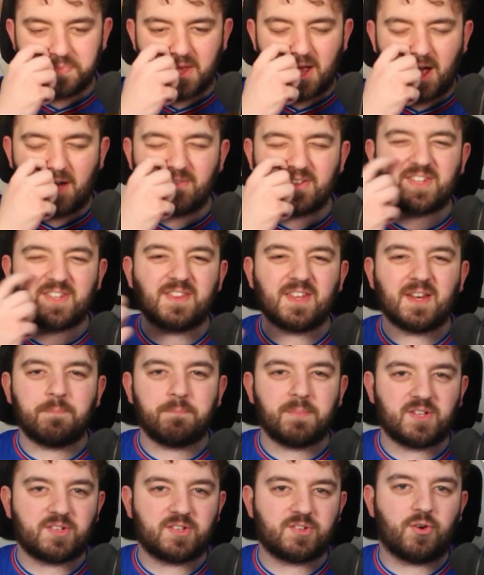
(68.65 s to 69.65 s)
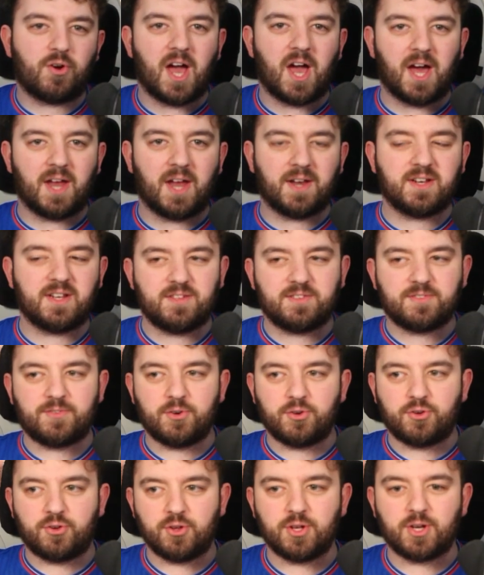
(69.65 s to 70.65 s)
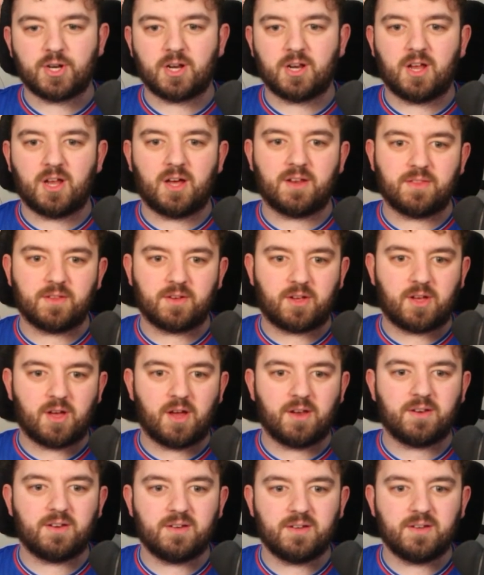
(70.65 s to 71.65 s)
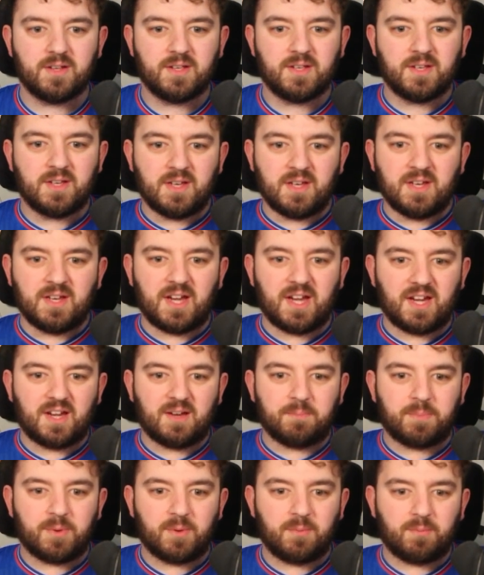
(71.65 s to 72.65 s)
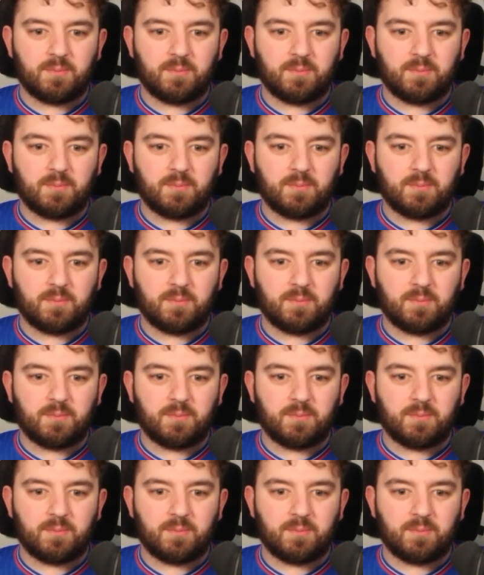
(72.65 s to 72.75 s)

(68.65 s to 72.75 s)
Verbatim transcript: Obviously, they have Mister Handies for doing a lot of the cutting, uh, but